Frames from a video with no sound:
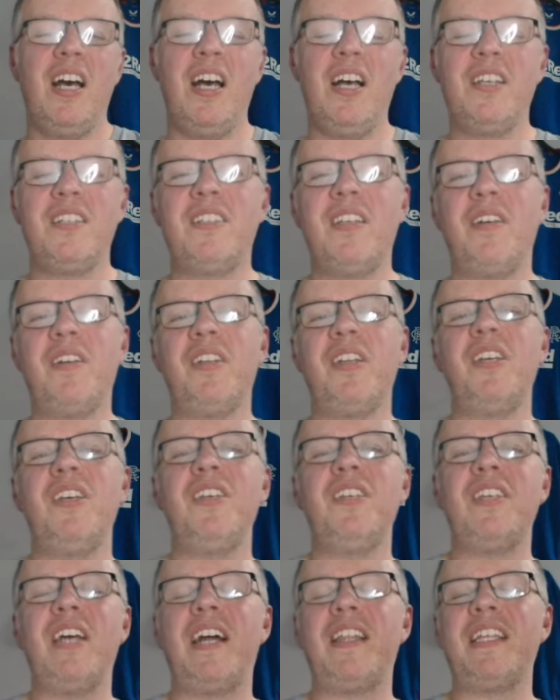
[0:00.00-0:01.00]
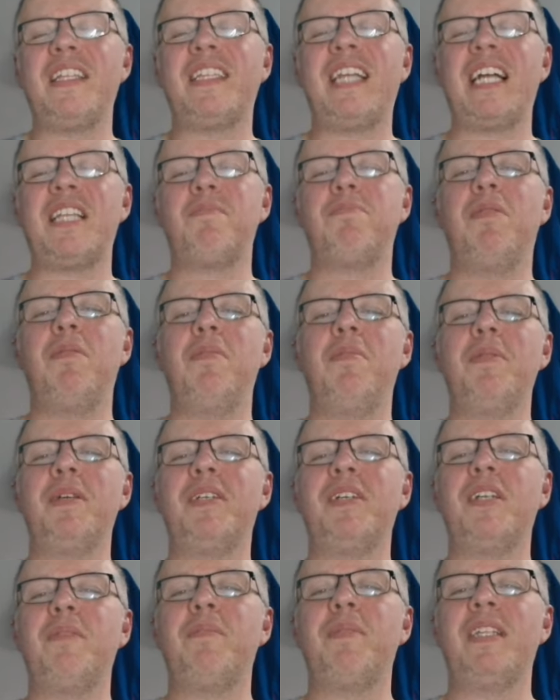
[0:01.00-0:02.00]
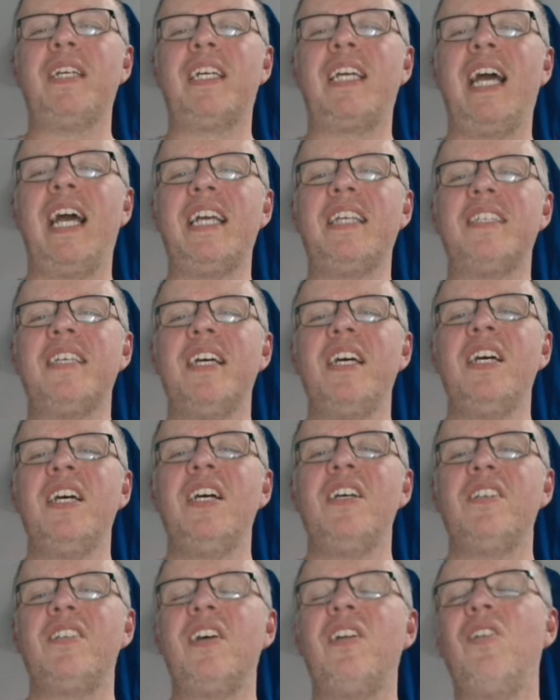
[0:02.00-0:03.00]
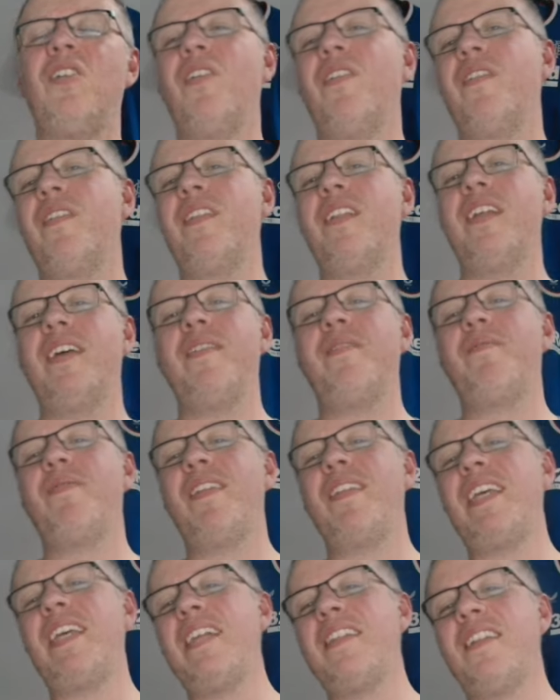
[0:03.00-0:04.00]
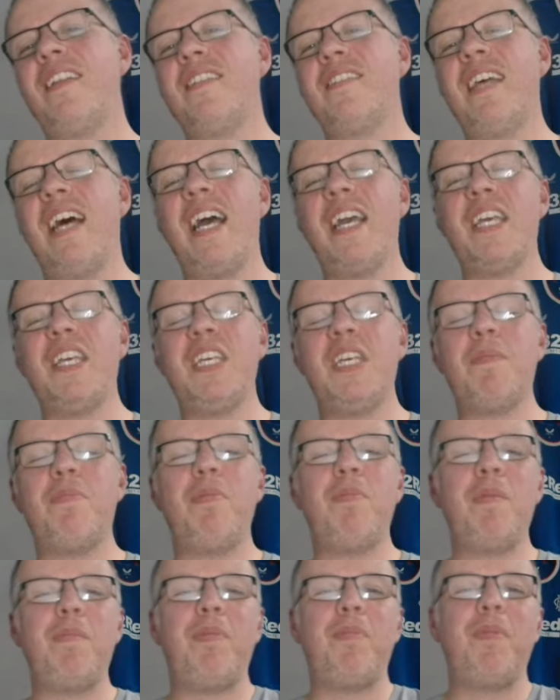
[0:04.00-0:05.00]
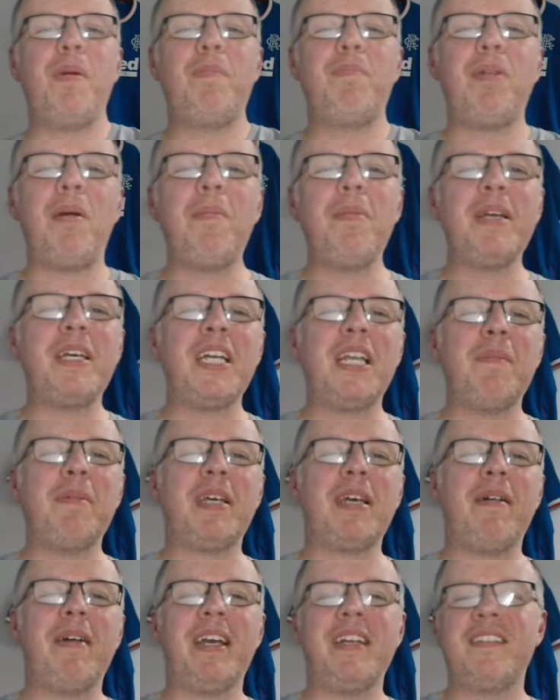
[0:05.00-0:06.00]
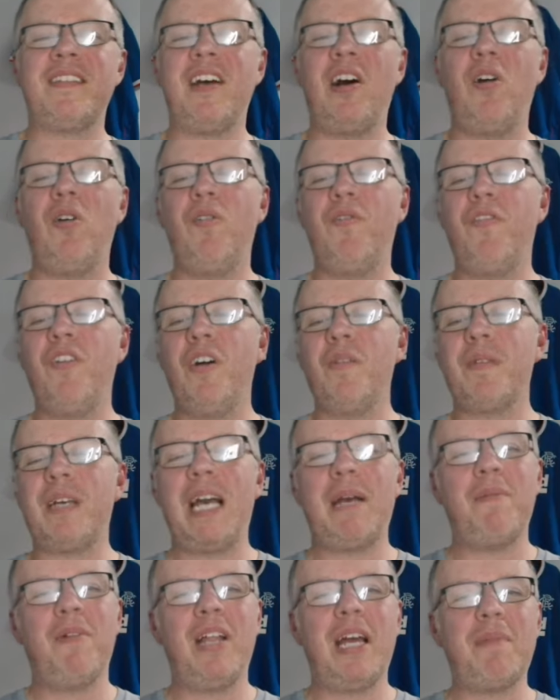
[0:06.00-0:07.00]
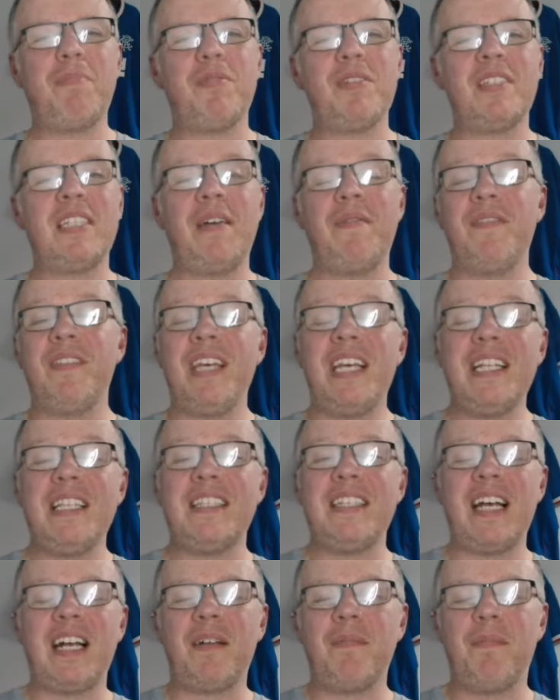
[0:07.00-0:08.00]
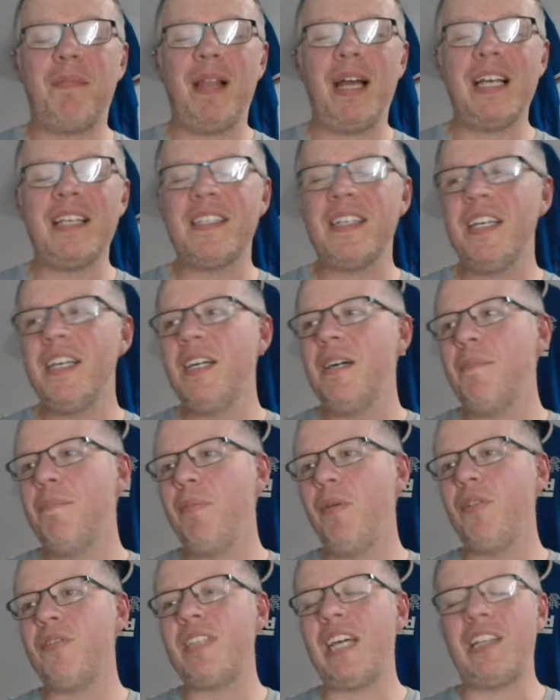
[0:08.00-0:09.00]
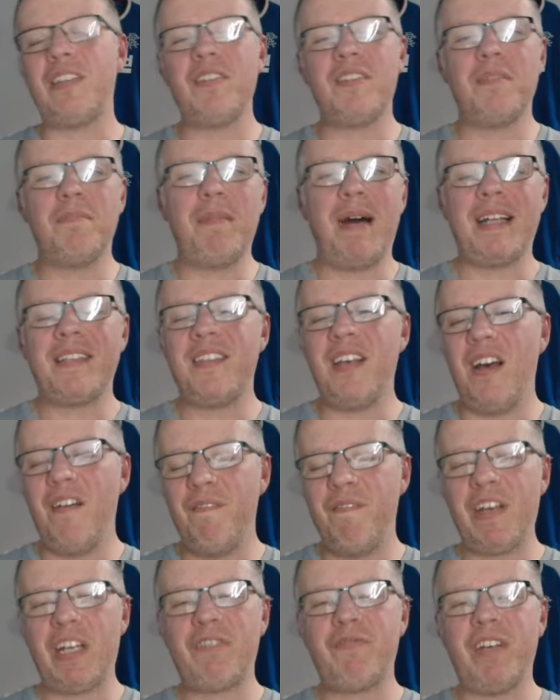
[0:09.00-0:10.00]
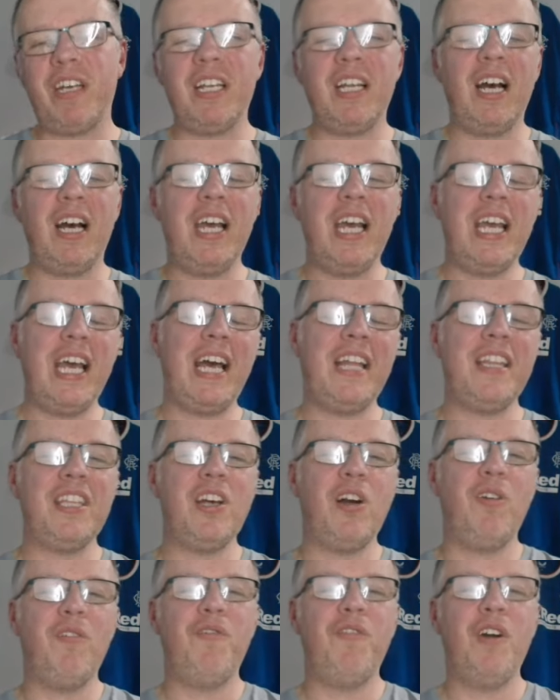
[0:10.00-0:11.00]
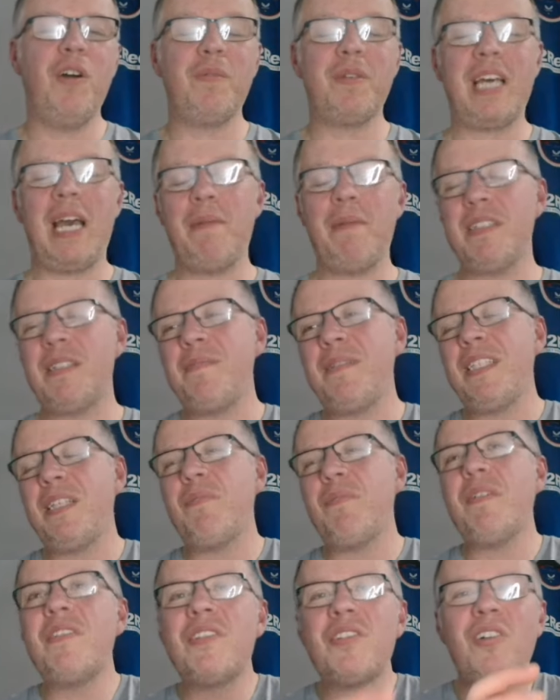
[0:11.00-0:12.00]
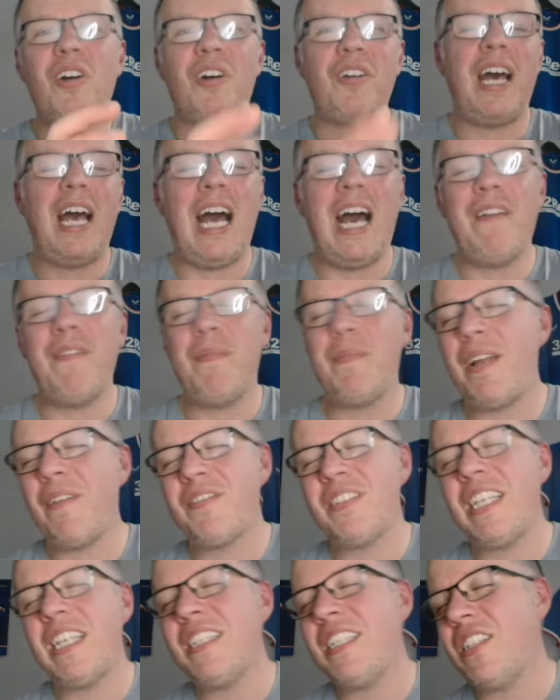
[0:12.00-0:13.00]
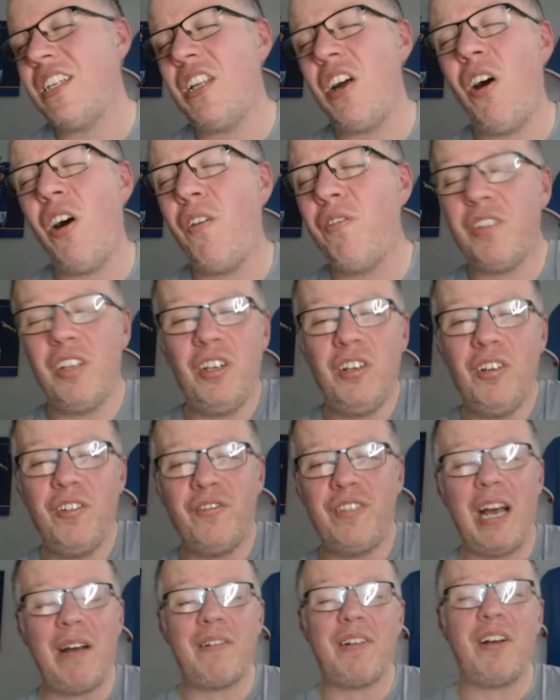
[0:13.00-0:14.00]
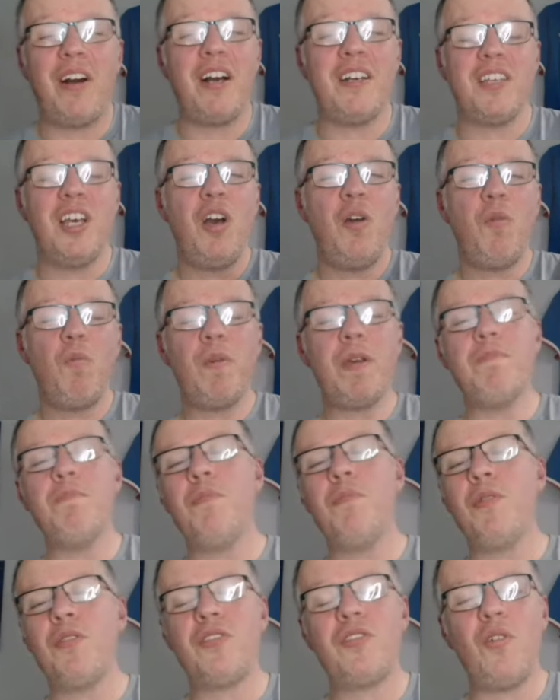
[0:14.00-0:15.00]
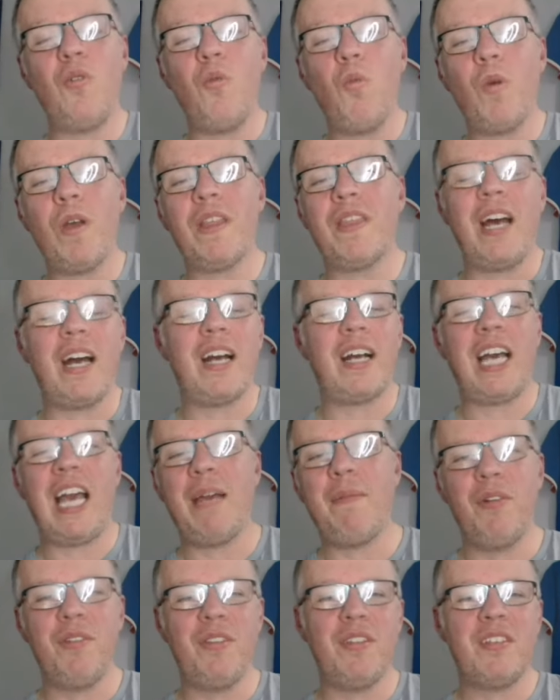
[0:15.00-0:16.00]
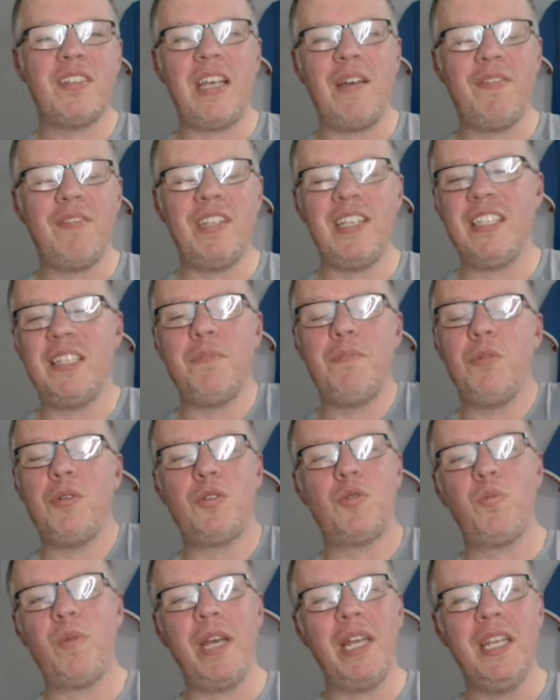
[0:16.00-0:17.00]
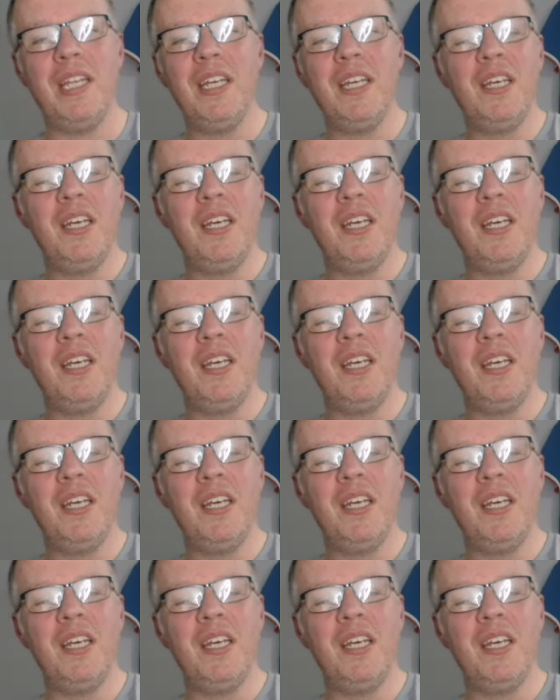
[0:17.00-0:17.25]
So, you know, I think that's probably going to be the case. So, look, at the end of the day, we're probably going to be going into that Old Firm game on April the 7th in second place. But that doesn't matter. A victory in the Old Firm game is something that we've got to have. I mean, I've said this often enough now, guys. We must win that game on the 7th. It's a must win.